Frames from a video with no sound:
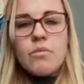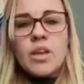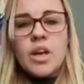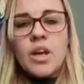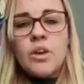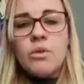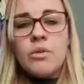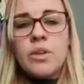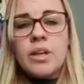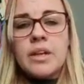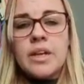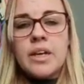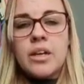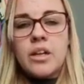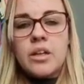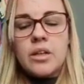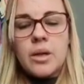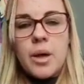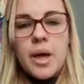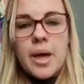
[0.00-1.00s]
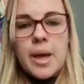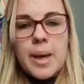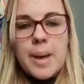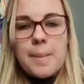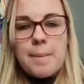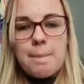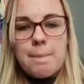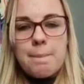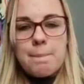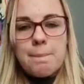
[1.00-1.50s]
Another little
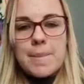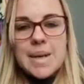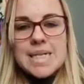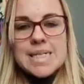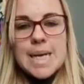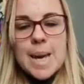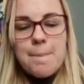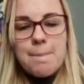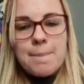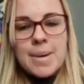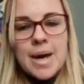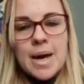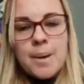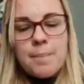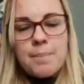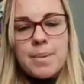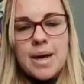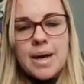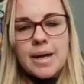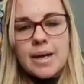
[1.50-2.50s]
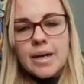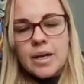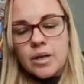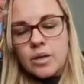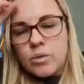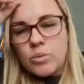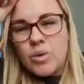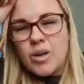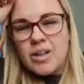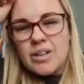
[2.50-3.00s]
£10 bag,
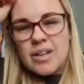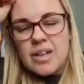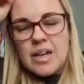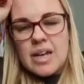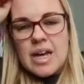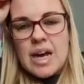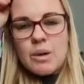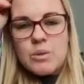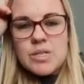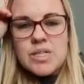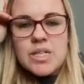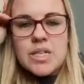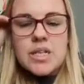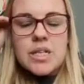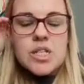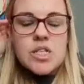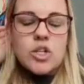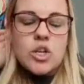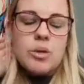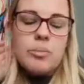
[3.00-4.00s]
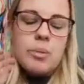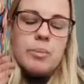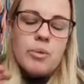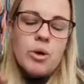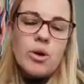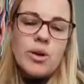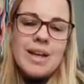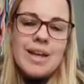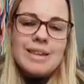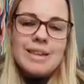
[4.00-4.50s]
well, I was thinking it's going to be
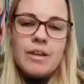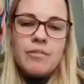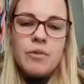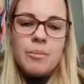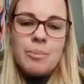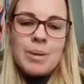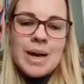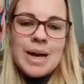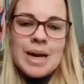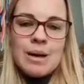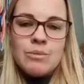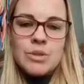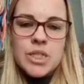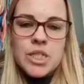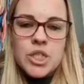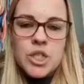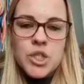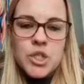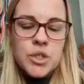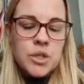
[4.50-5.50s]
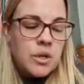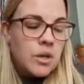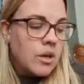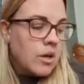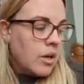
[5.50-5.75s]
more £11-ish.